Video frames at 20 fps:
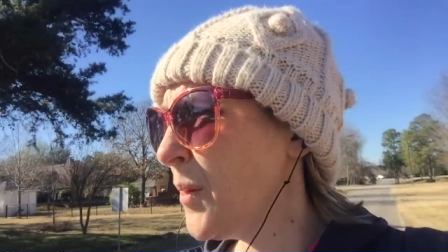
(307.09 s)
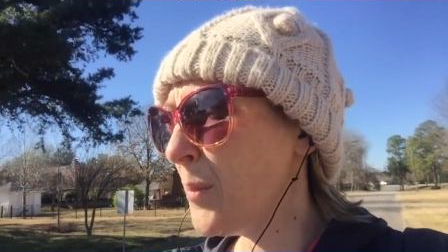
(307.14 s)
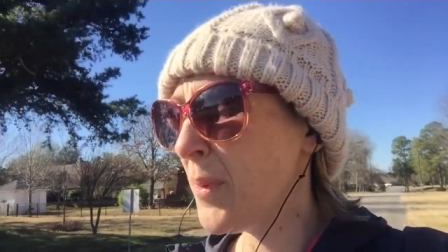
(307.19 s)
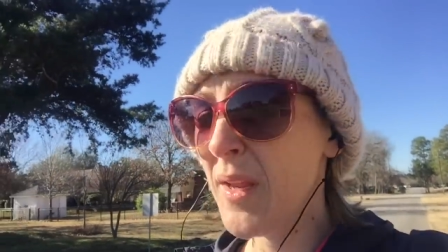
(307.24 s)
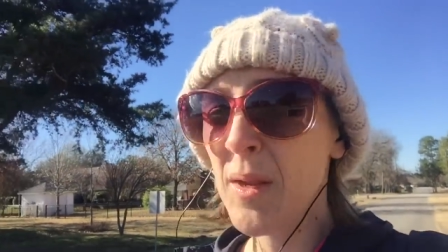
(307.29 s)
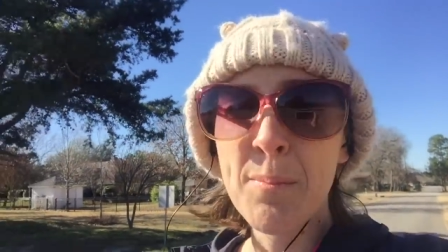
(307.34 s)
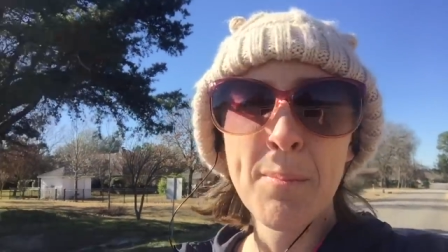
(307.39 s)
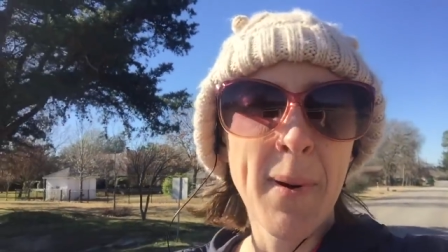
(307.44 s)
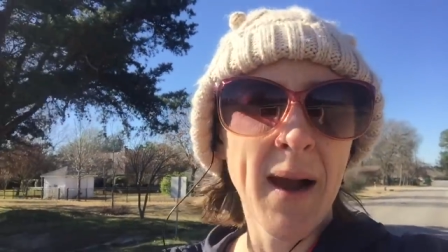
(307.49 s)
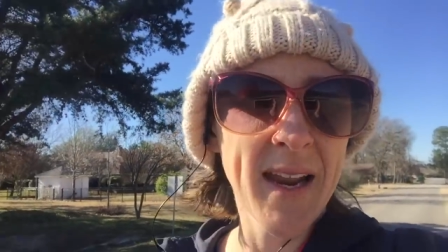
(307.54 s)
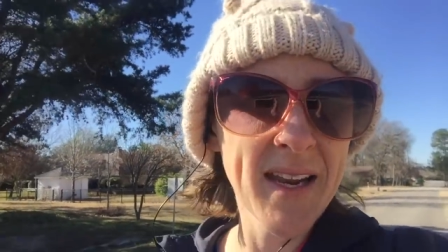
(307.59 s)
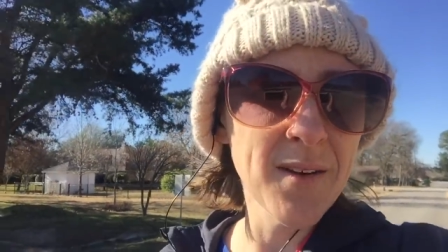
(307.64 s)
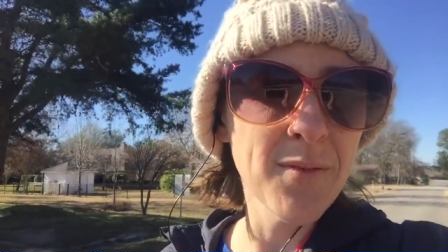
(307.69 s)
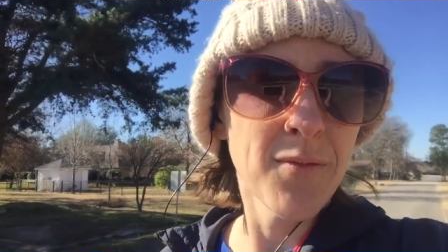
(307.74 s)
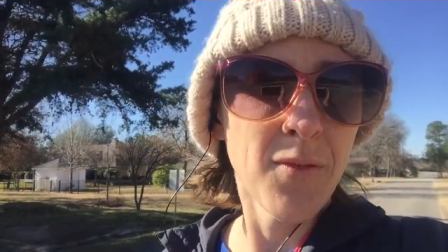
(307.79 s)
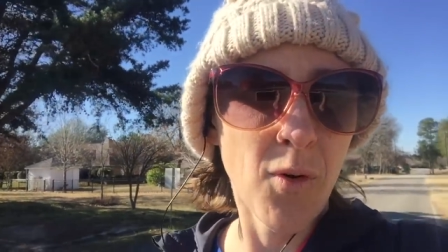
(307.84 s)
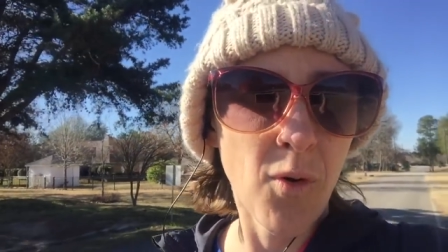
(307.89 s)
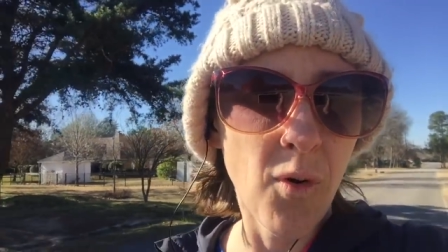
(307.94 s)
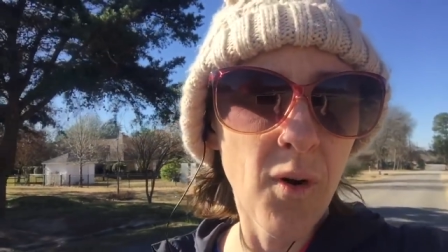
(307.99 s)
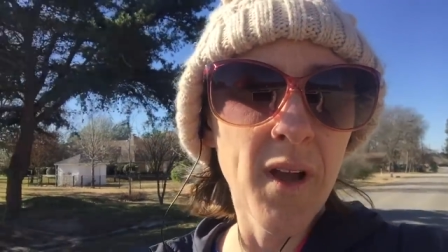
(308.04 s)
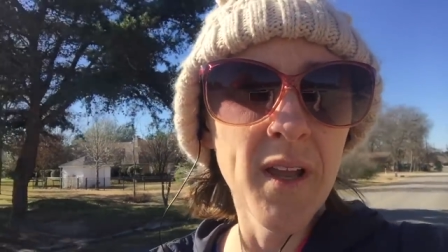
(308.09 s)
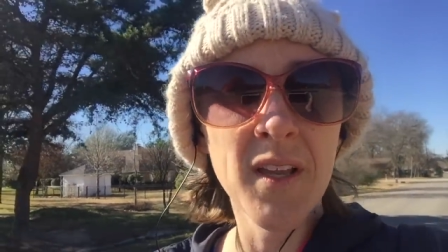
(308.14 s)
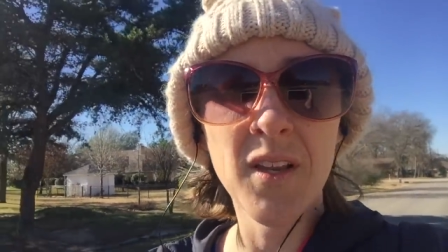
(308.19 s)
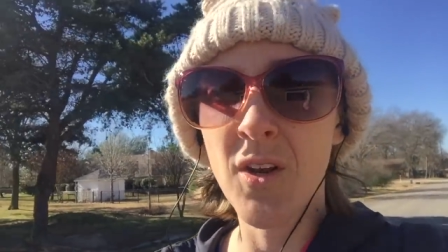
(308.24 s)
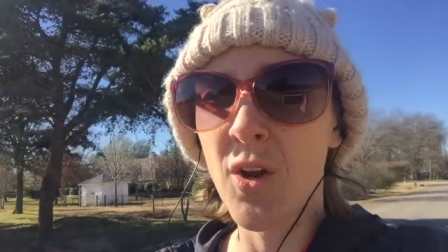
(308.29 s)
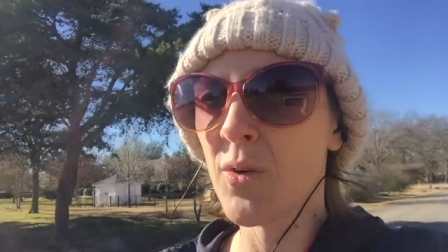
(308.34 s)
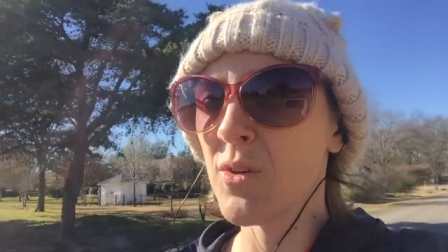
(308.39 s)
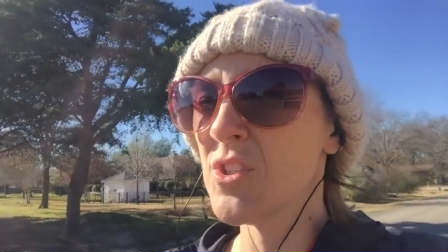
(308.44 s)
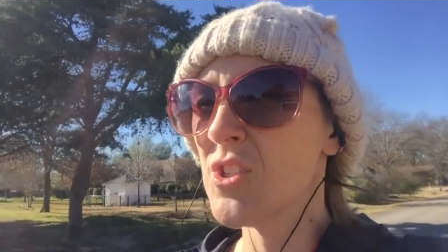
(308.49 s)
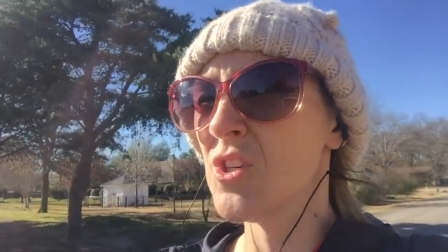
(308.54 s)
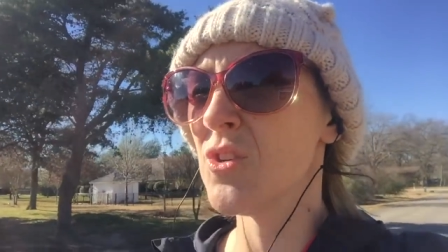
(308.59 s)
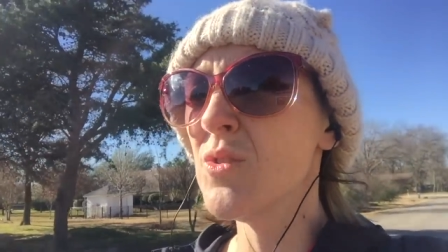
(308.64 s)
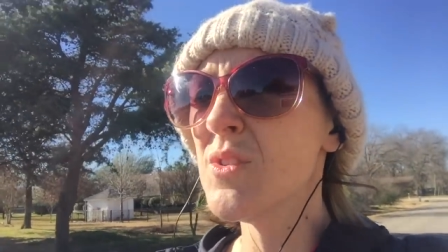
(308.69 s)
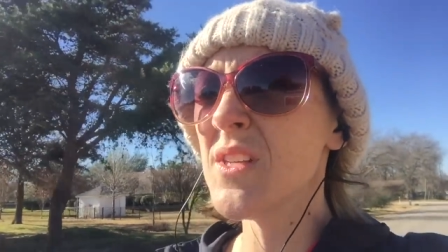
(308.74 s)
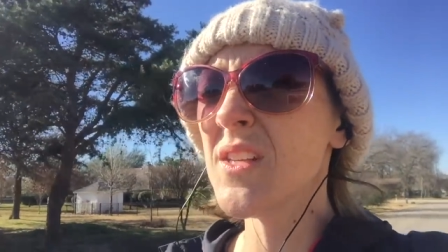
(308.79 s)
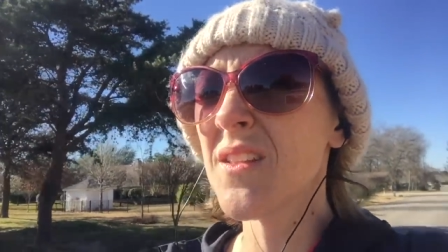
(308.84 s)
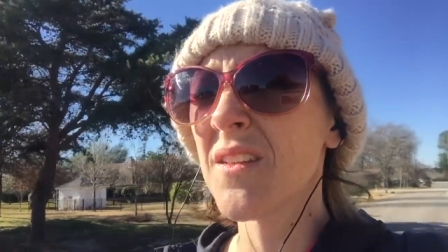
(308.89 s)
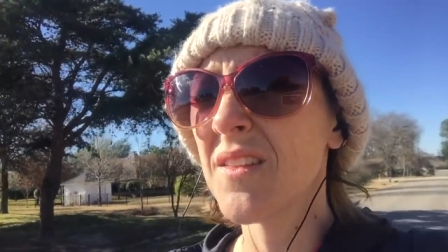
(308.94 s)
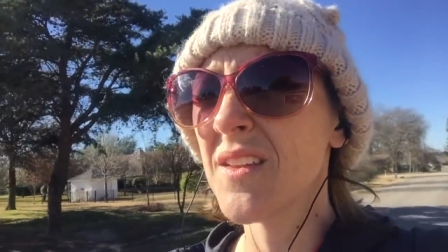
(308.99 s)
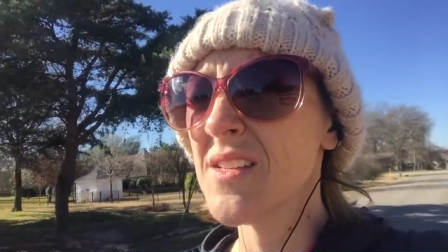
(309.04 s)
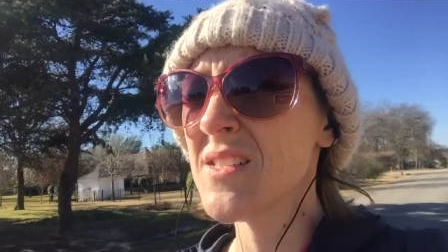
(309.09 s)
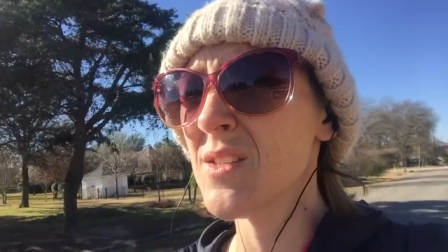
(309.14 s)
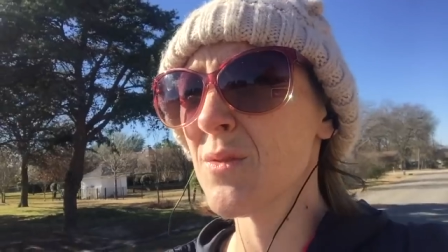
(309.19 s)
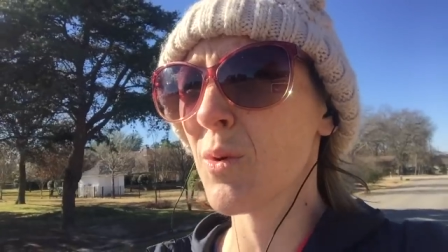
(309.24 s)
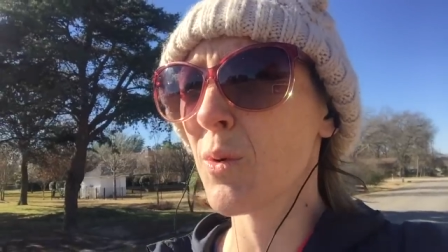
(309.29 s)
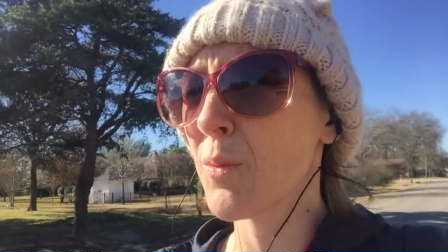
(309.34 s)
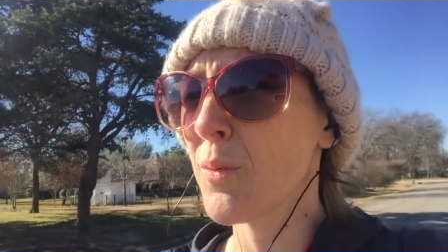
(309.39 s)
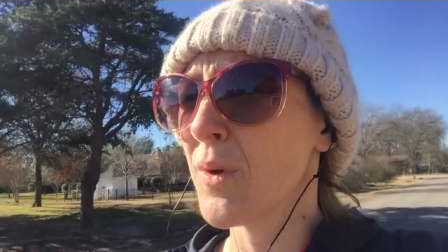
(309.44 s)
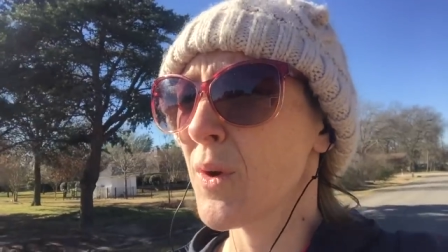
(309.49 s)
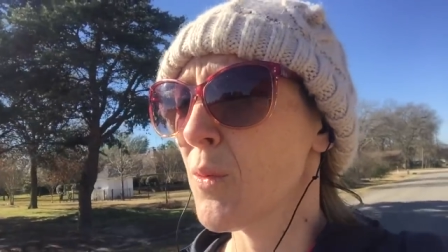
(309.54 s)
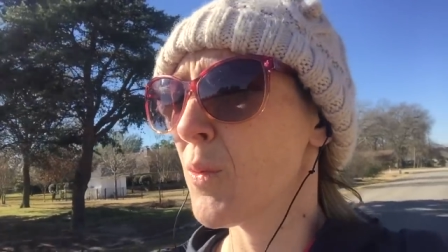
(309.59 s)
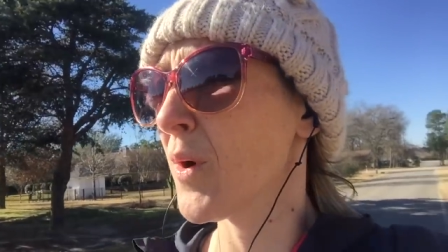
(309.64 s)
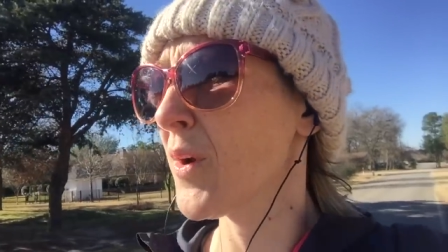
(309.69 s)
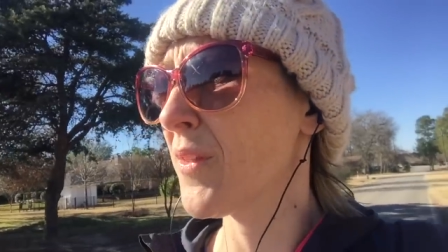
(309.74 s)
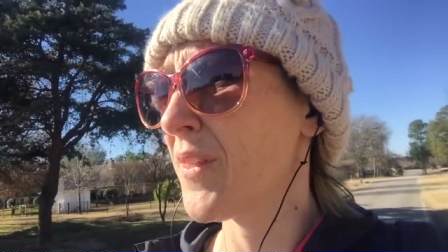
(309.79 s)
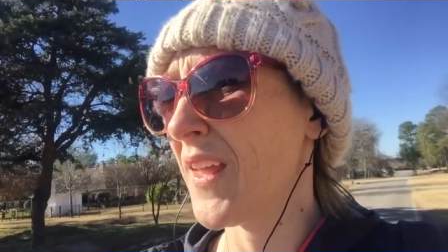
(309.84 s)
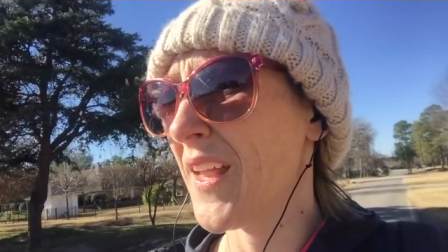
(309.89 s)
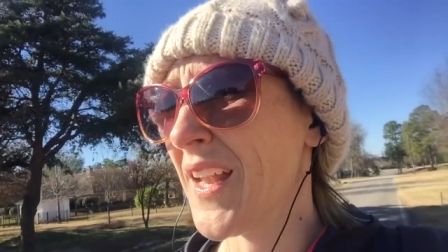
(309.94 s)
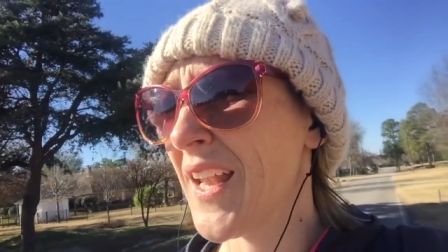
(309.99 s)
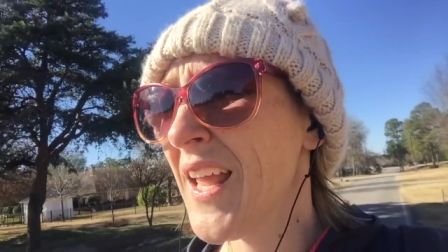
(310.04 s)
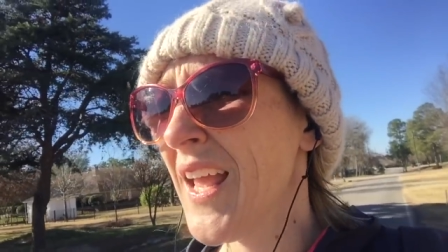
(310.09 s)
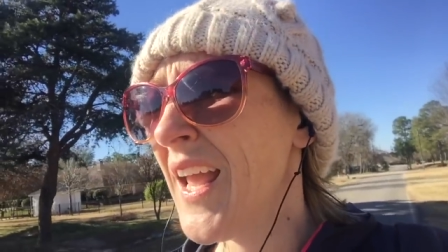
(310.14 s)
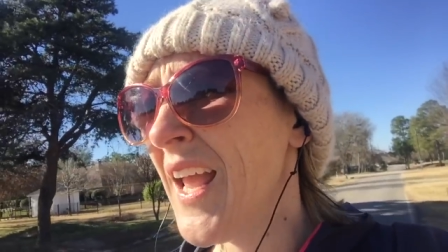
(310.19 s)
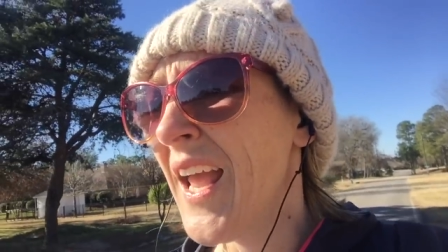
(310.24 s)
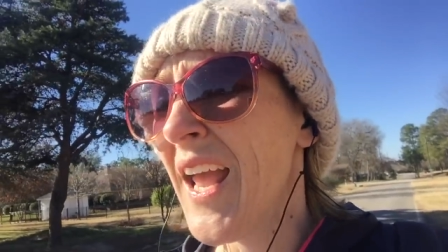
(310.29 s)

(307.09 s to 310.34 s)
being mindful, you know, and choosing the things that were really worth it